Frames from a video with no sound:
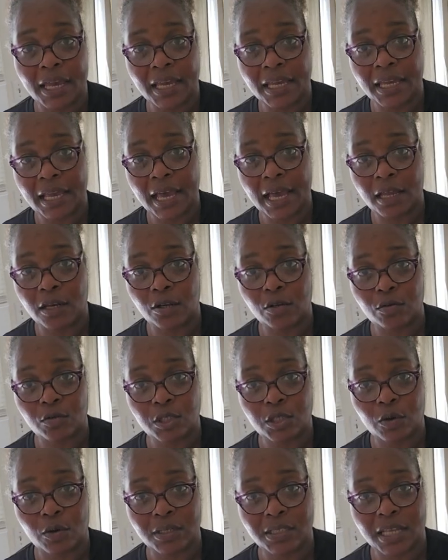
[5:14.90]
8
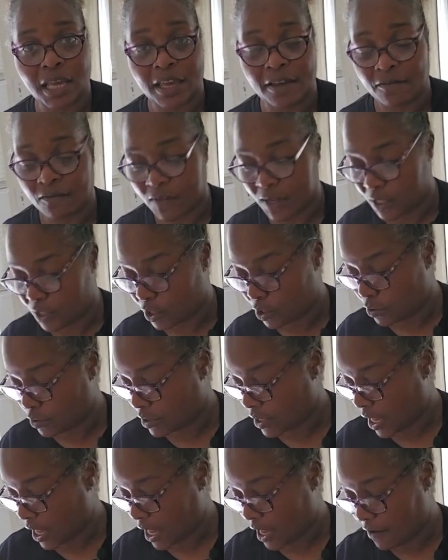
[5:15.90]
candles, so it's 8
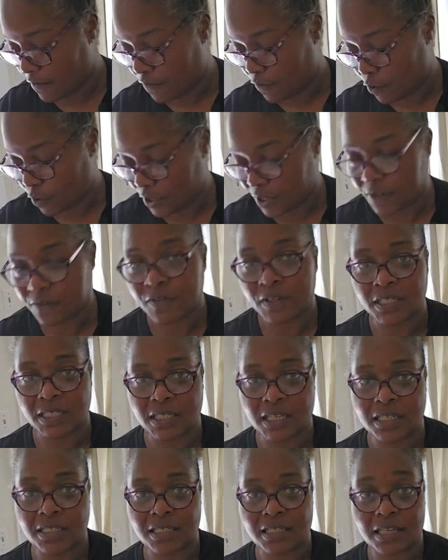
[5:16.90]
vessels. I have 4 different
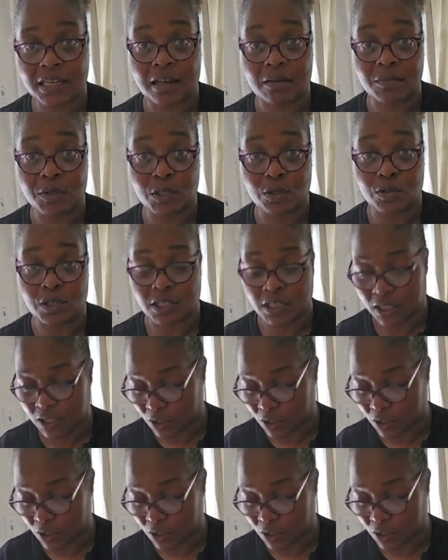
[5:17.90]
scents that I'm using